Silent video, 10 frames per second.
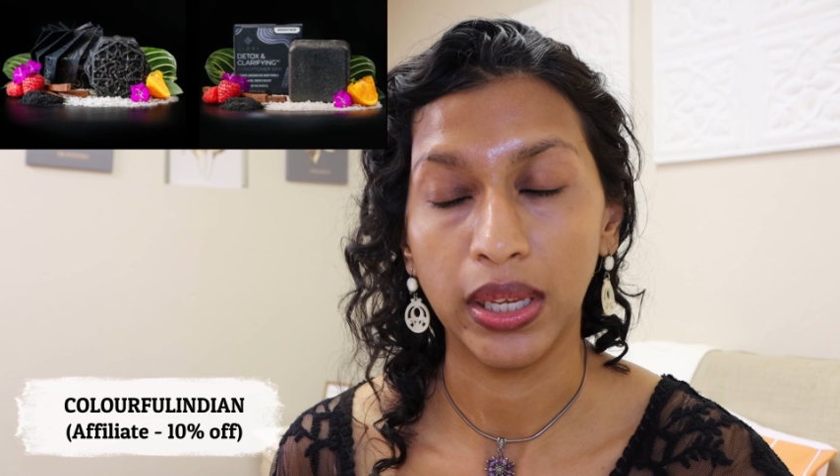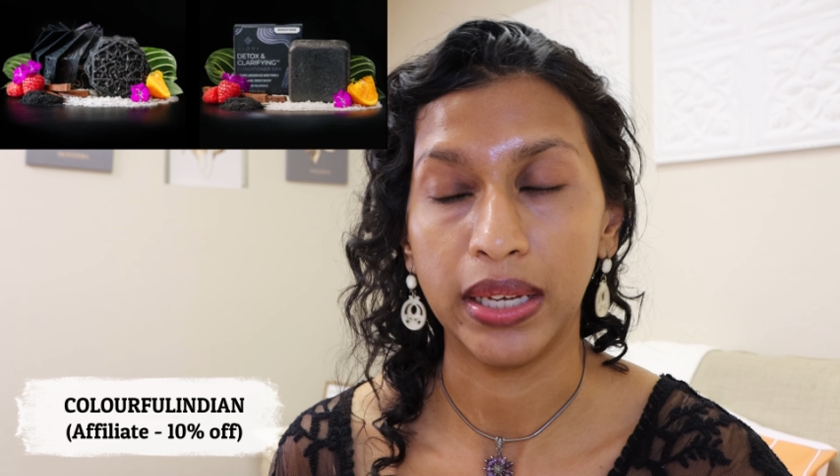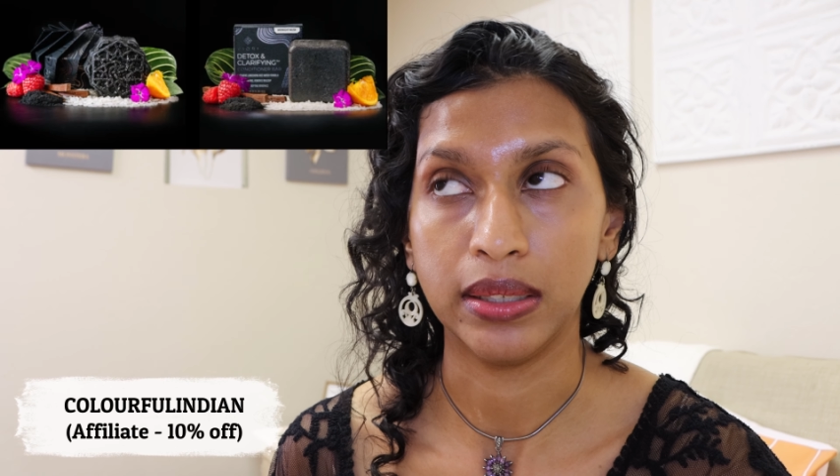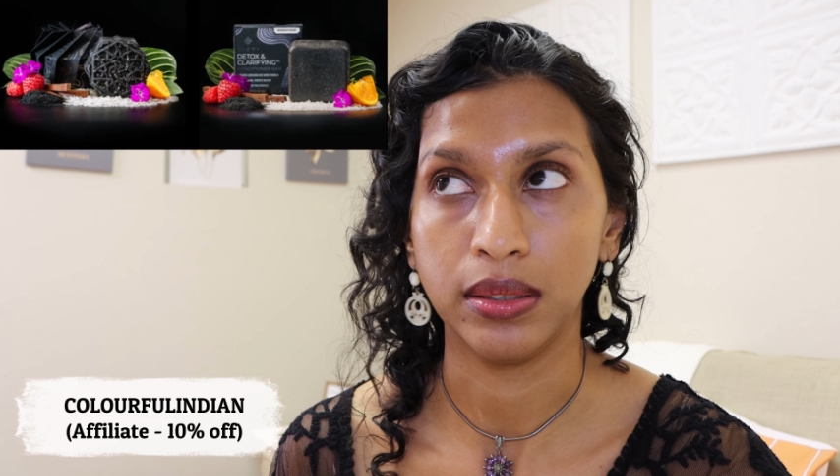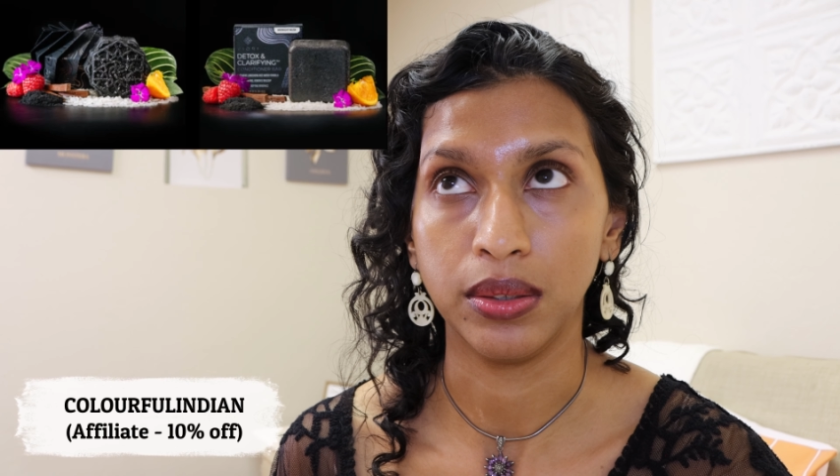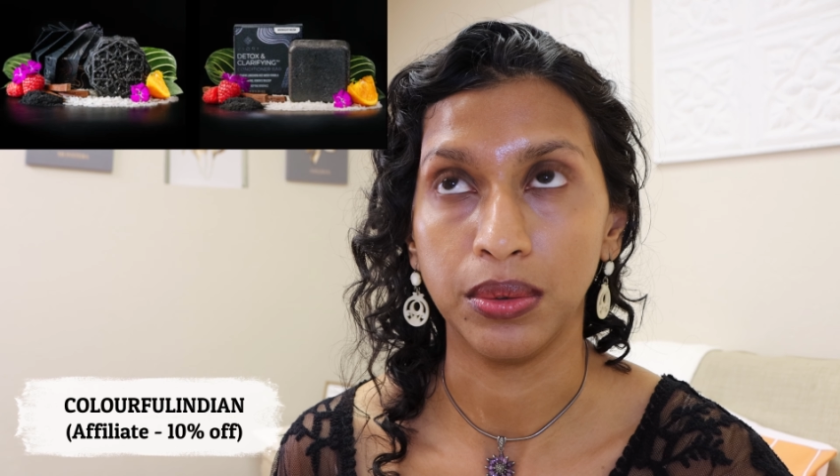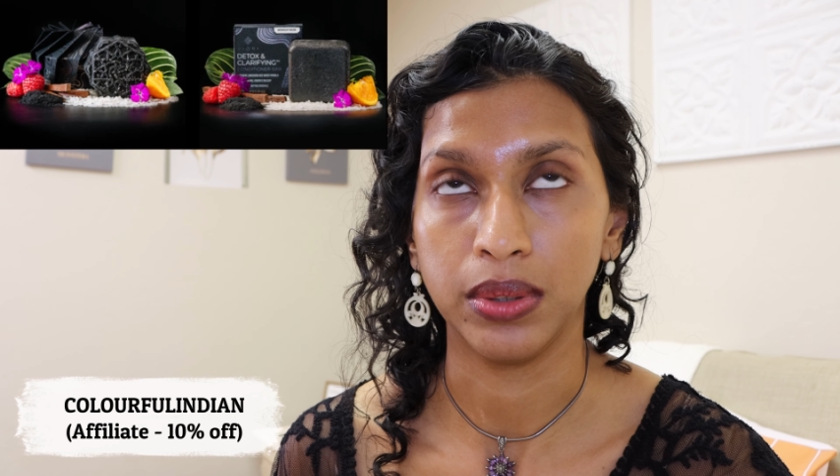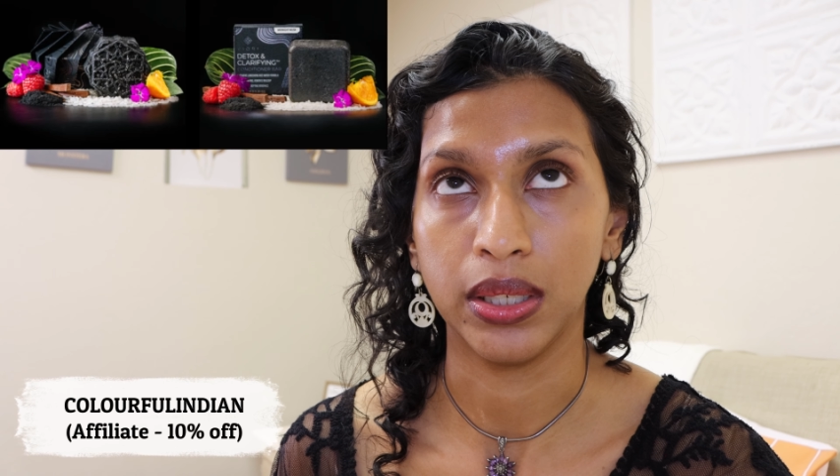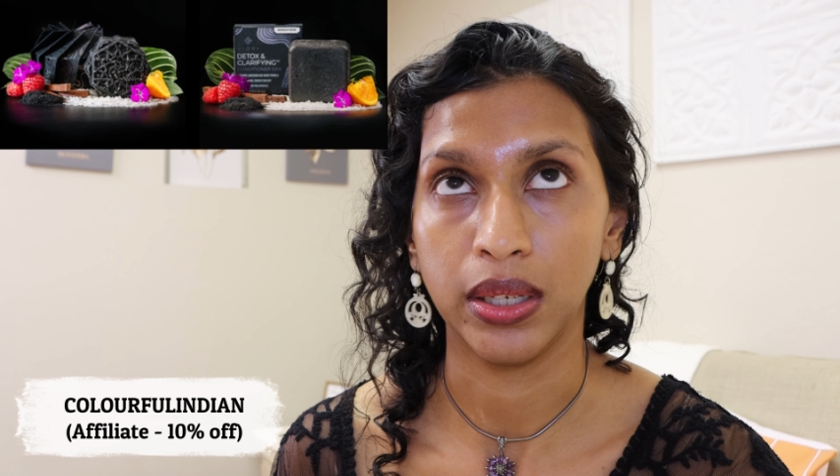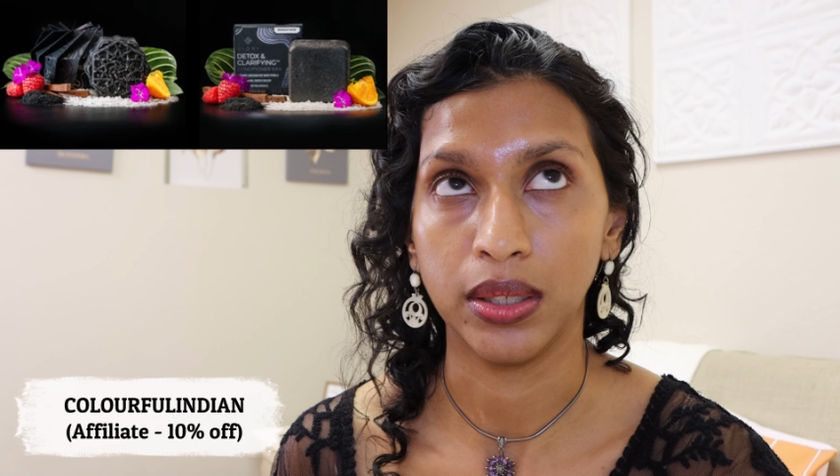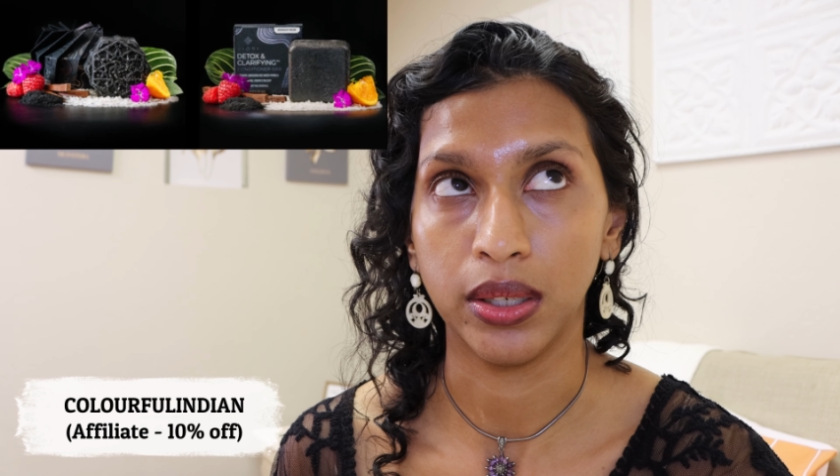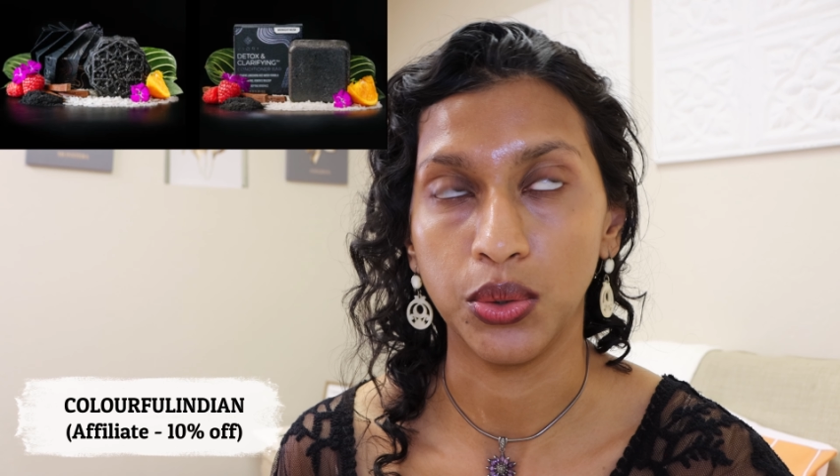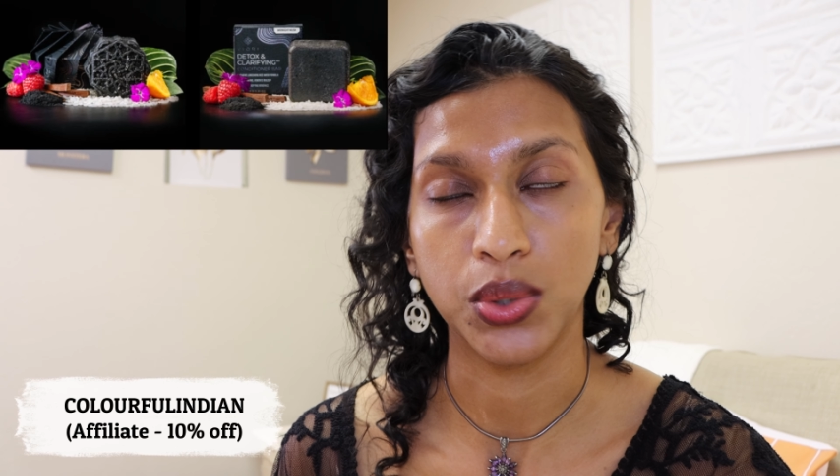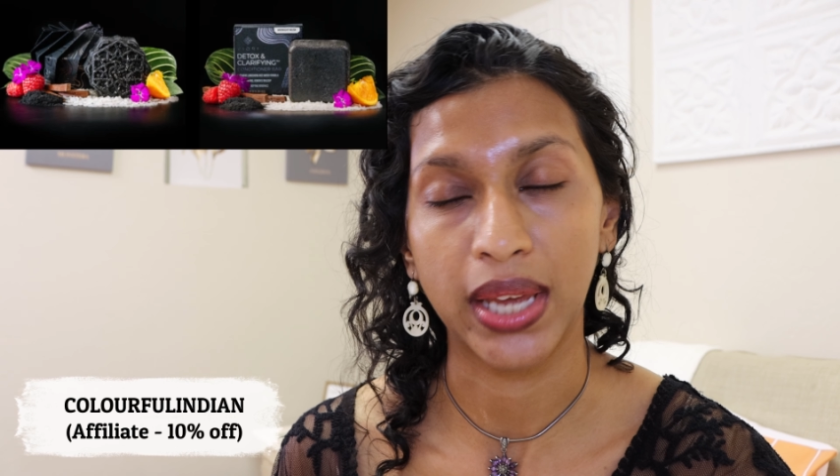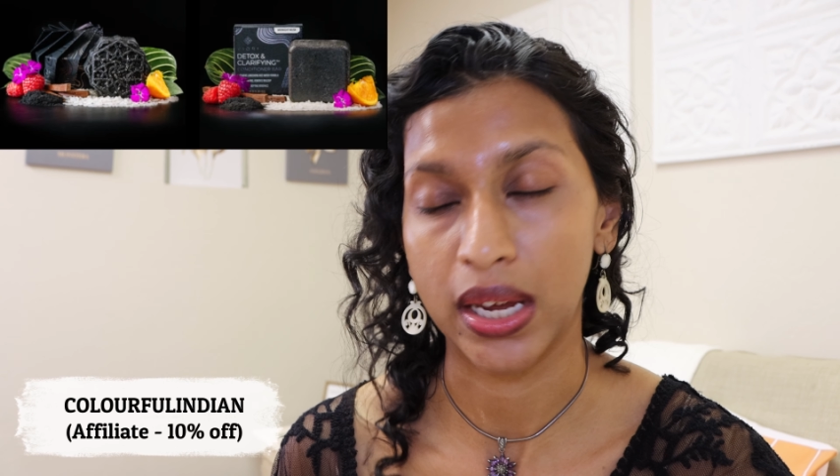and then I
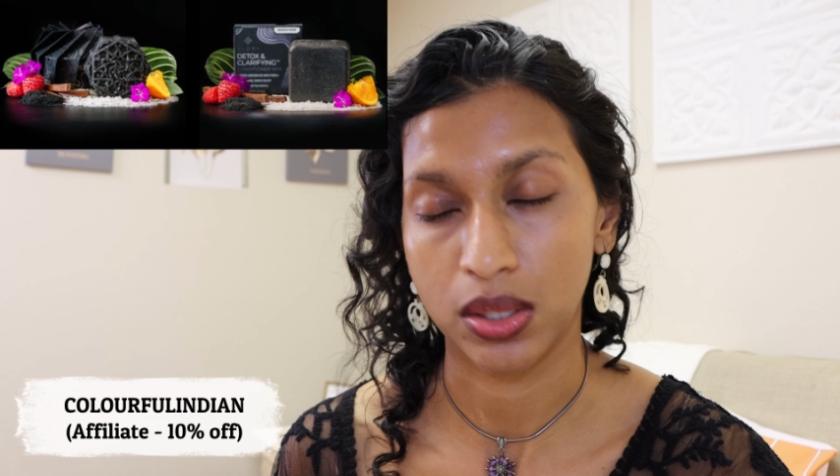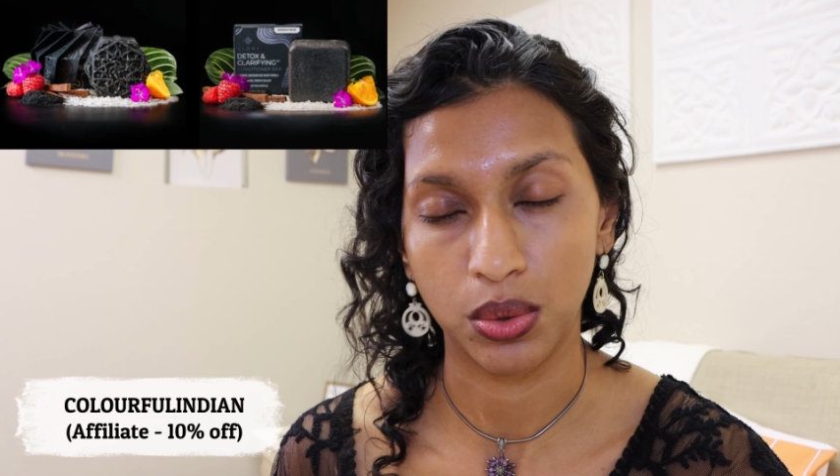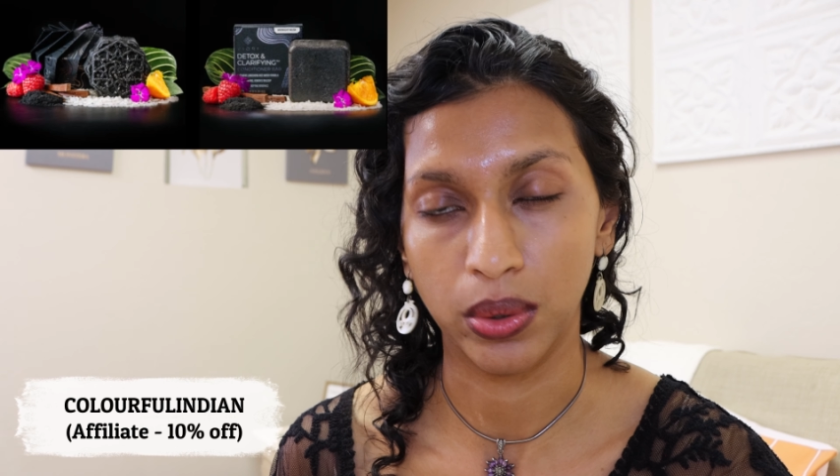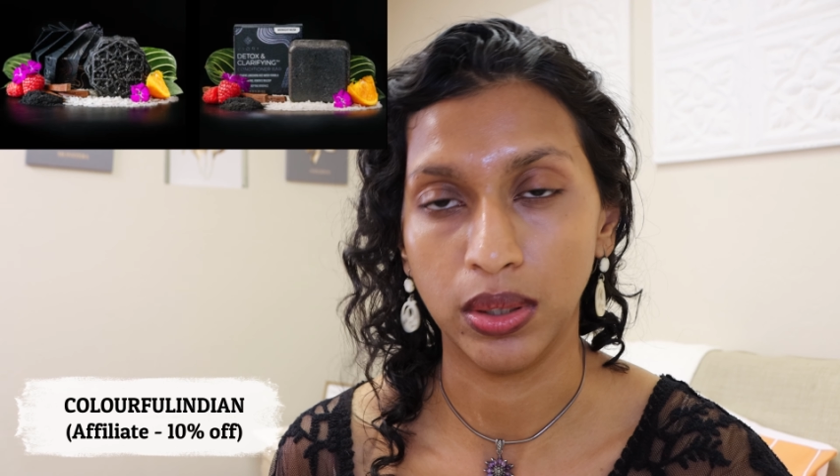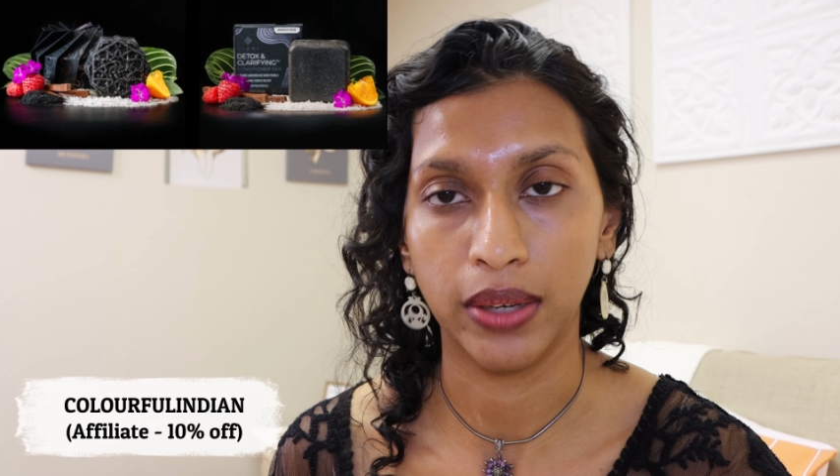use castor oil